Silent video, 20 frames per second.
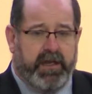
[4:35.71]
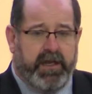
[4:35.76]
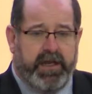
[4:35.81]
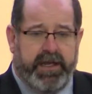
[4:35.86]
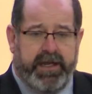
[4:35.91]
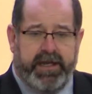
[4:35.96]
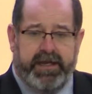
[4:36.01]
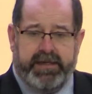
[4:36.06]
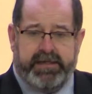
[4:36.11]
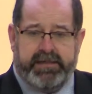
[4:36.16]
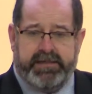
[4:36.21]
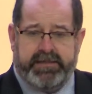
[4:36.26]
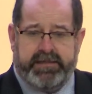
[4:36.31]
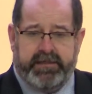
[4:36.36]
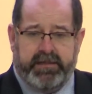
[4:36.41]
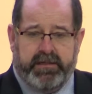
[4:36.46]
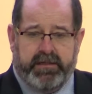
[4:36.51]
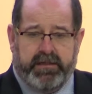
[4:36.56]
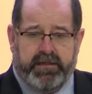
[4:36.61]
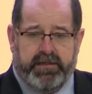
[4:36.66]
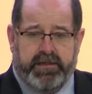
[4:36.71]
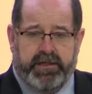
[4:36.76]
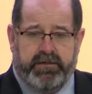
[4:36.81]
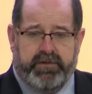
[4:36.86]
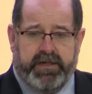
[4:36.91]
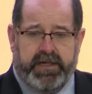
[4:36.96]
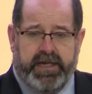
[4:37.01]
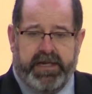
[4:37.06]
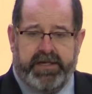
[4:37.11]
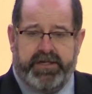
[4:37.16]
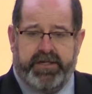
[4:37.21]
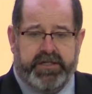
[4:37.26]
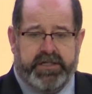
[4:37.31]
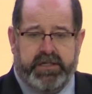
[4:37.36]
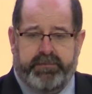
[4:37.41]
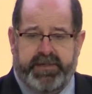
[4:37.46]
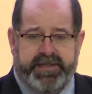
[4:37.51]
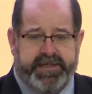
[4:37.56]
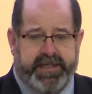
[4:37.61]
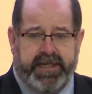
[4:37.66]
is that
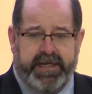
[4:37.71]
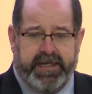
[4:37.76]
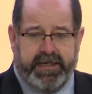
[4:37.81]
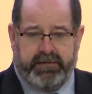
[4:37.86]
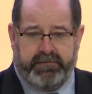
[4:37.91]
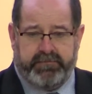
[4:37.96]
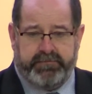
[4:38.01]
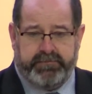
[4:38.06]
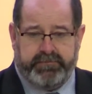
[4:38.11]
relationship is key.